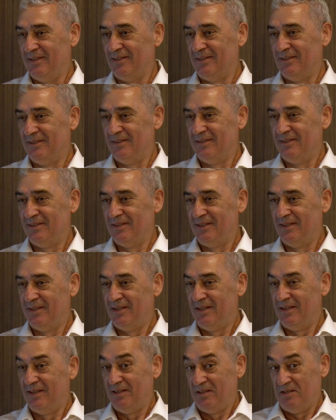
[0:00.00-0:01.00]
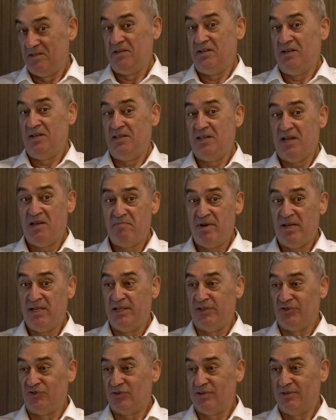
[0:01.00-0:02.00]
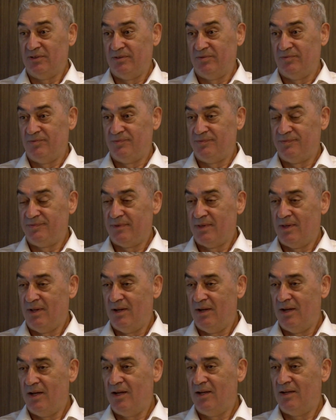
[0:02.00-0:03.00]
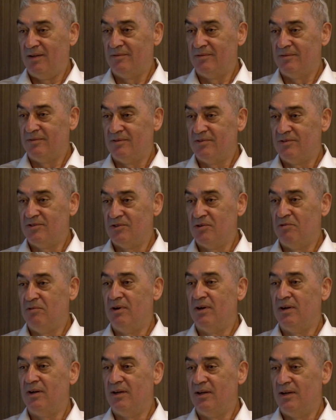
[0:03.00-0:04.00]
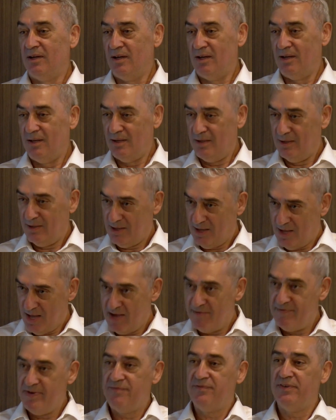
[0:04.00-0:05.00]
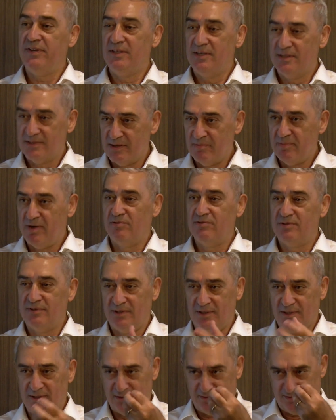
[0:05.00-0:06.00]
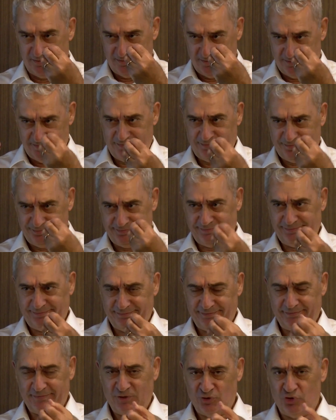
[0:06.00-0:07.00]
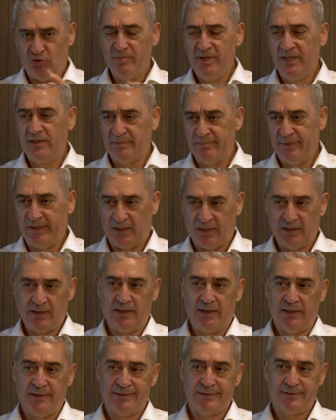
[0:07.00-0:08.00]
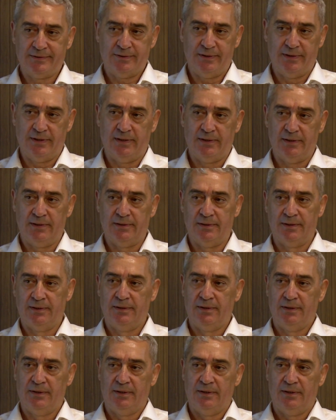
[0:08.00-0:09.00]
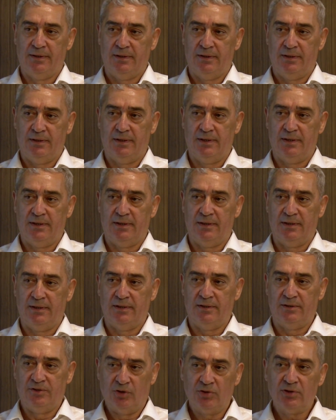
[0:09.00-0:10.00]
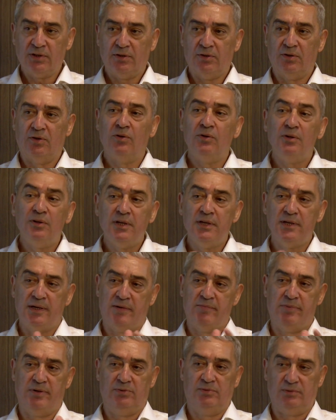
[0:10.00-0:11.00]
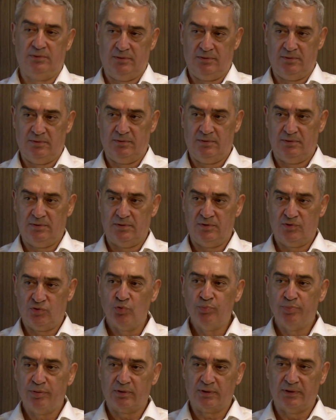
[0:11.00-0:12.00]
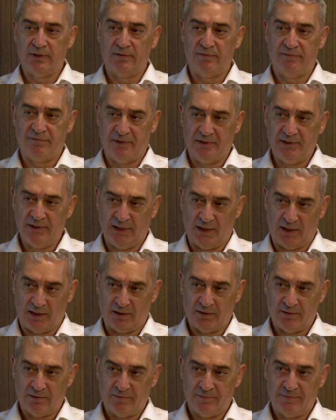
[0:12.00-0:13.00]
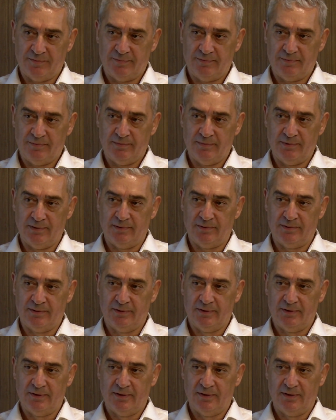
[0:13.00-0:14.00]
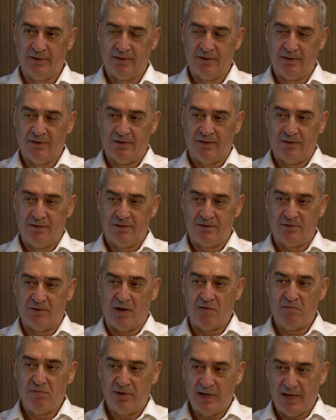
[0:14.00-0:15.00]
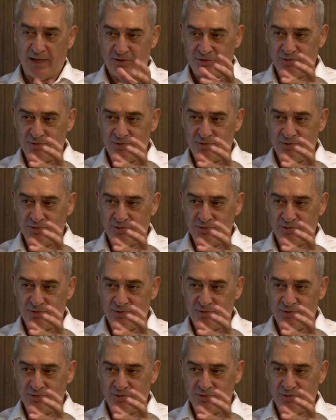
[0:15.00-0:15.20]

Yeah? And I managed. So everything is about the commitment, yes? Not only about support and funding. Yeah? So I would